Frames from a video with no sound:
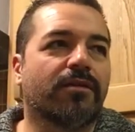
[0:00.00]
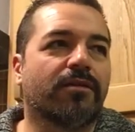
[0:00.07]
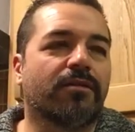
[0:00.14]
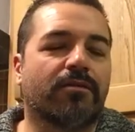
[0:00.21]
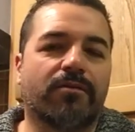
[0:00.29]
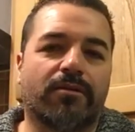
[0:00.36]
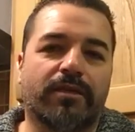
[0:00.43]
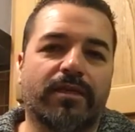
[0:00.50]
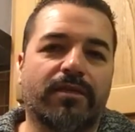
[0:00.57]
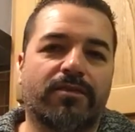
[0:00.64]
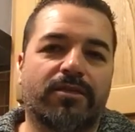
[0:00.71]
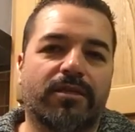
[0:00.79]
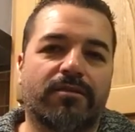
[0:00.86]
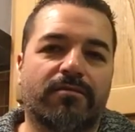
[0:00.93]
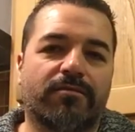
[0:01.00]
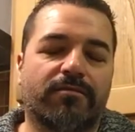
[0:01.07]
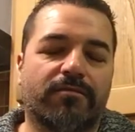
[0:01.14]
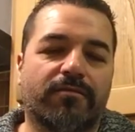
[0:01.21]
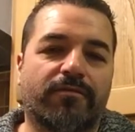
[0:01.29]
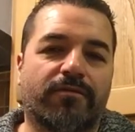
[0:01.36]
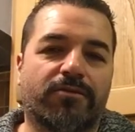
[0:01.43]
you know, not eating
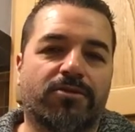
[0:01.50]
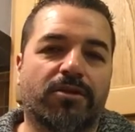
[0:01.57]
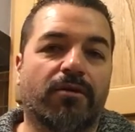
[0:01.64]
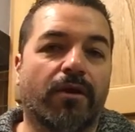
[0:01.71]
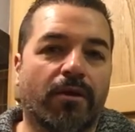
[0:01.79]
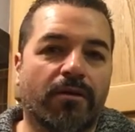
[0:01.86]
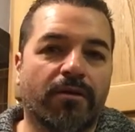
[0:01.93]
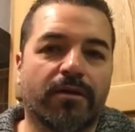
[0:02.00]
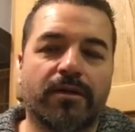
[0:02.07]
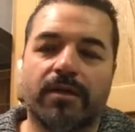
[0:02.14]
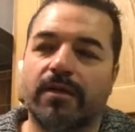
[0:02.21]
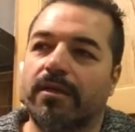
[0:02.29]
for so long